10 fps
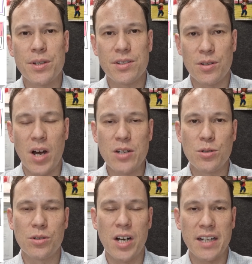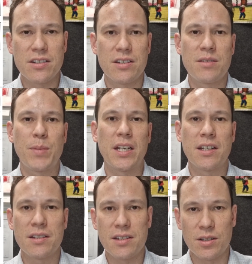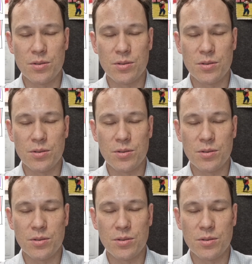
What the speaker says: so I do like just picking a single